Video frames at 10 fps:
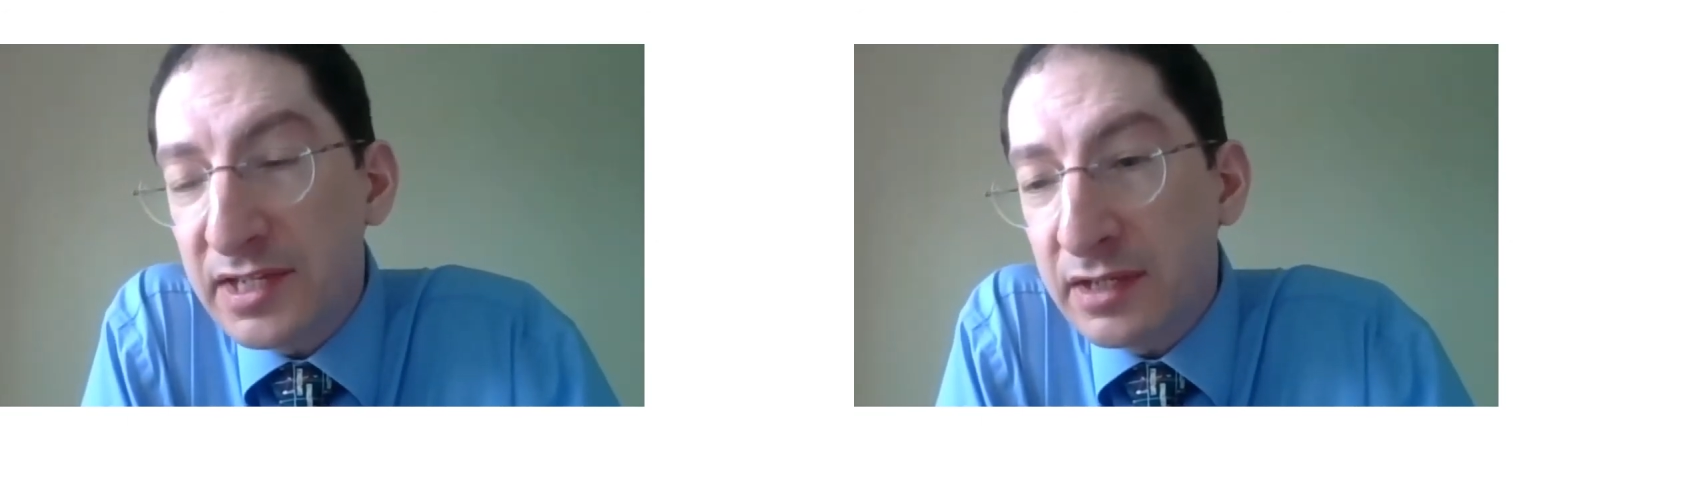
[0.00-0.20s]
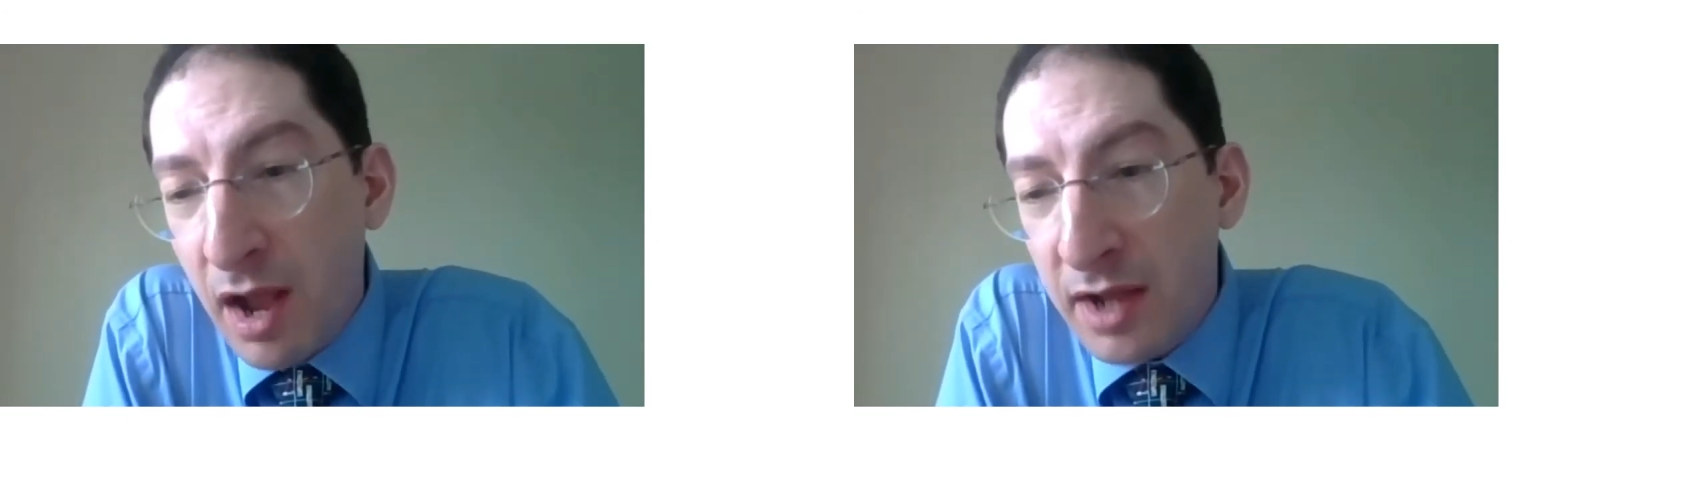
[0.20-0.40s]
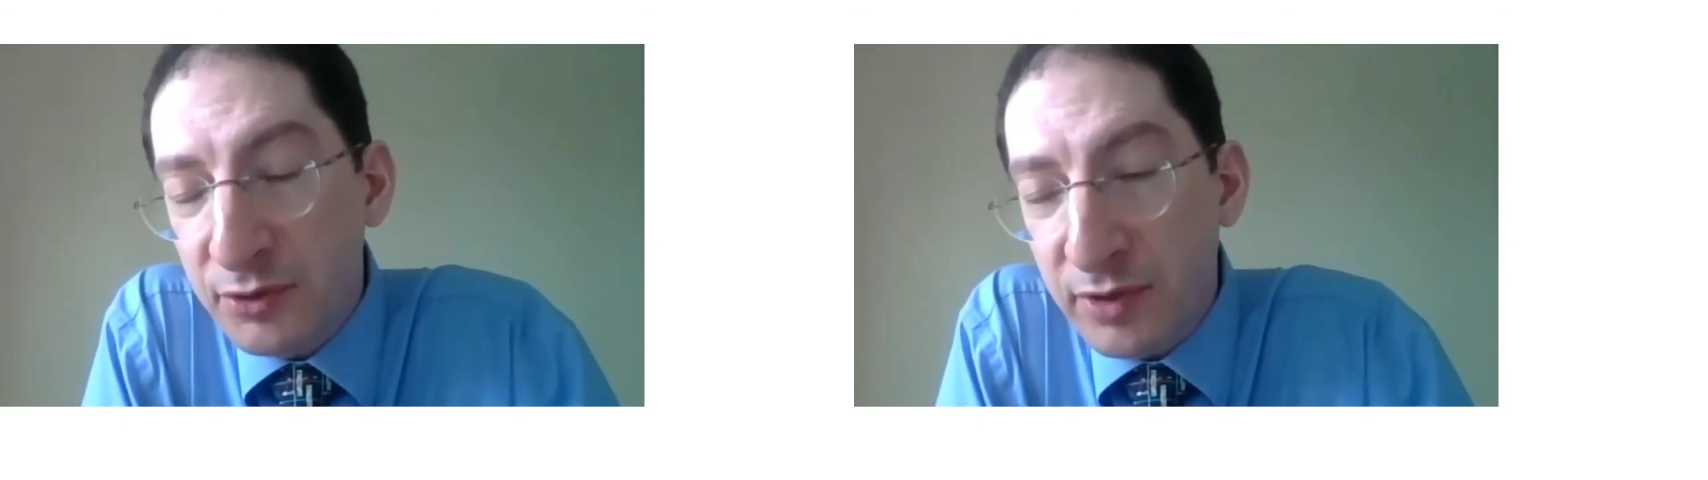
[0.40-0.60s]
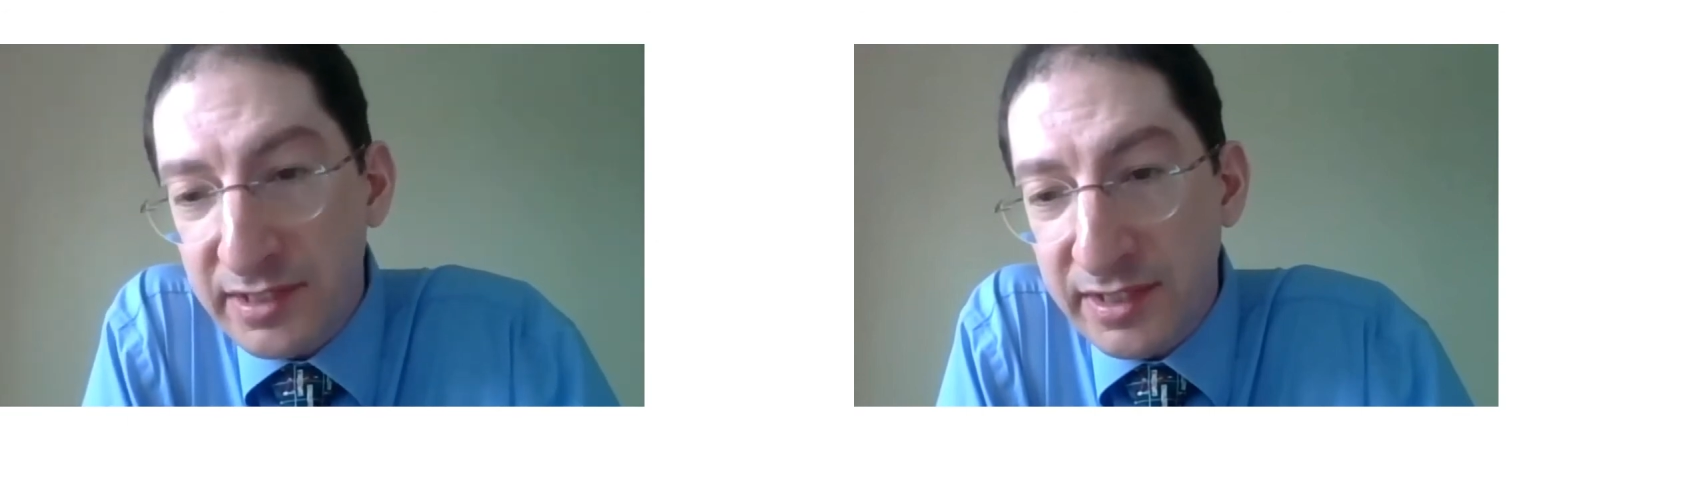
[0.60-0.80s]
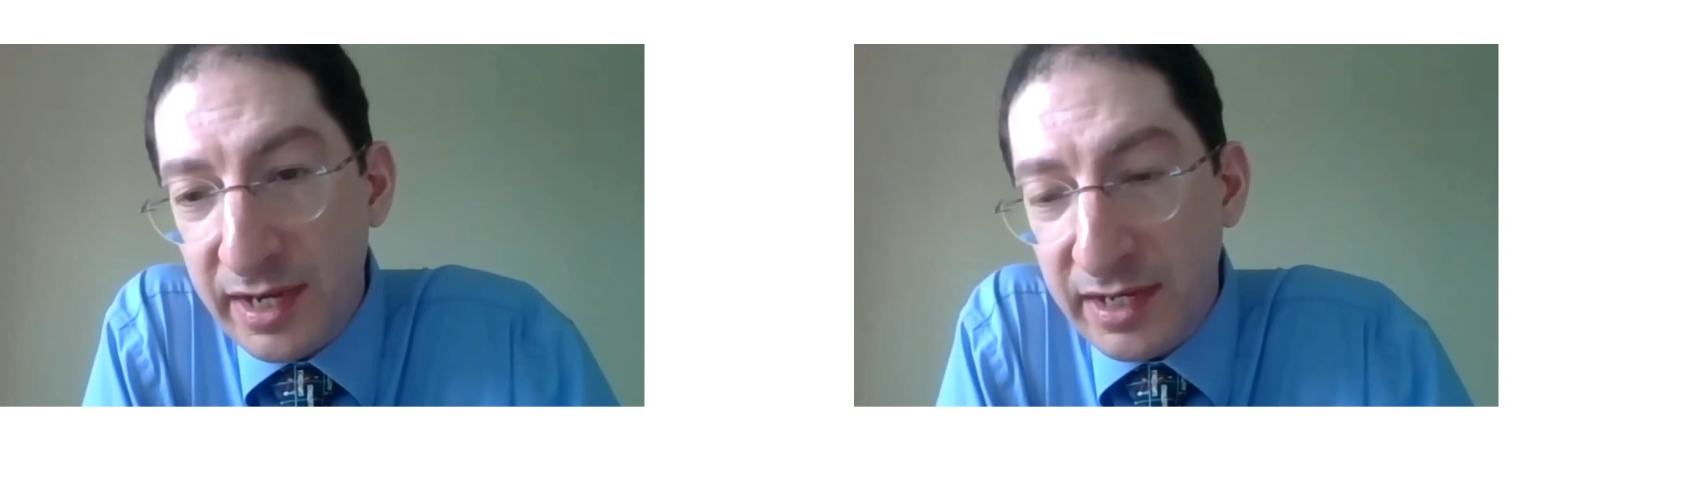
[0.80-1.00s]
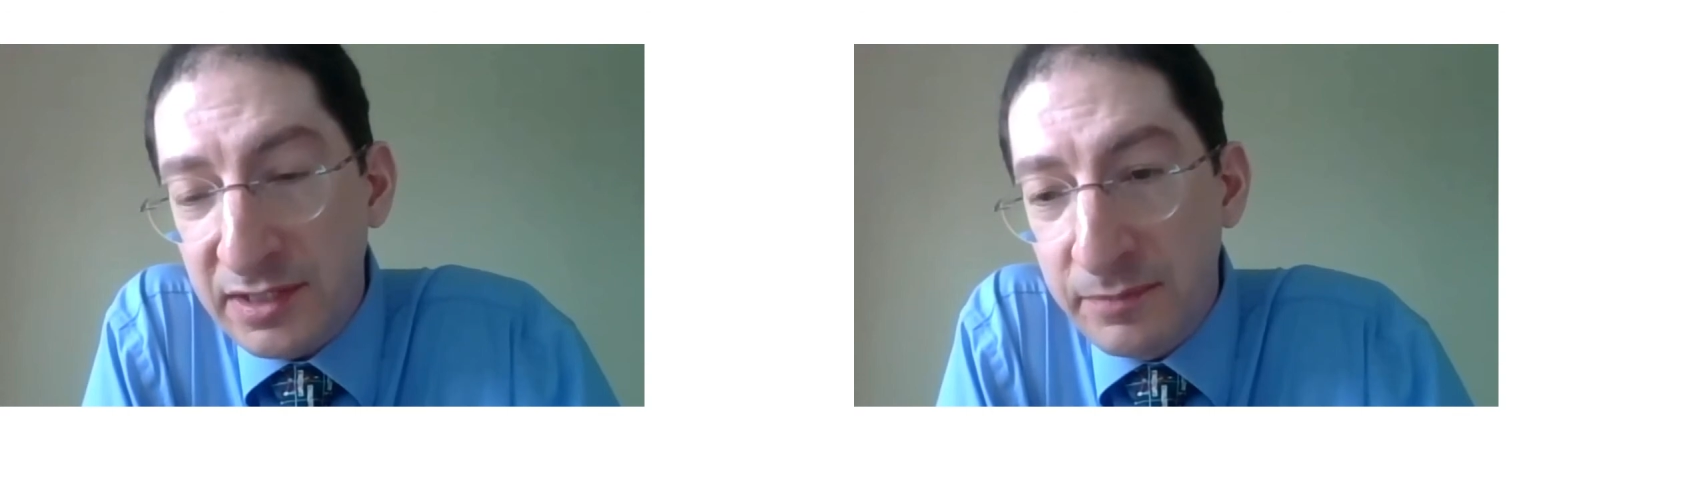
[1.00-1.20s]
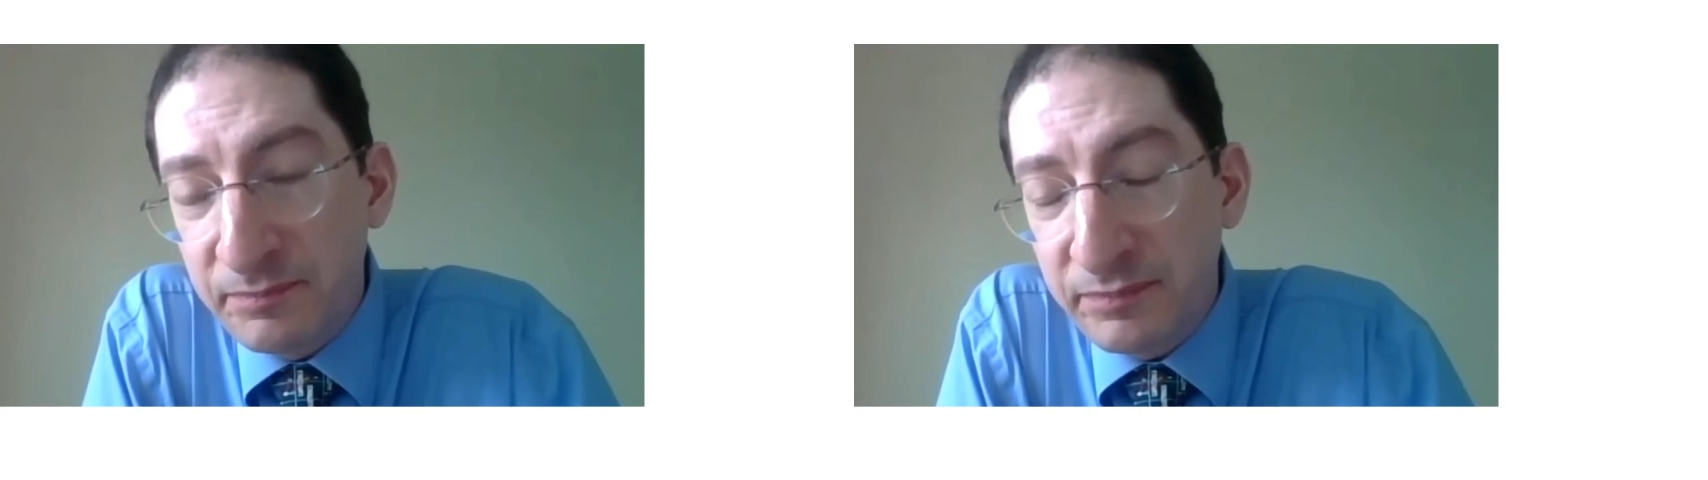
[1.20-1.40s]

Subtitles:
and contrast settings.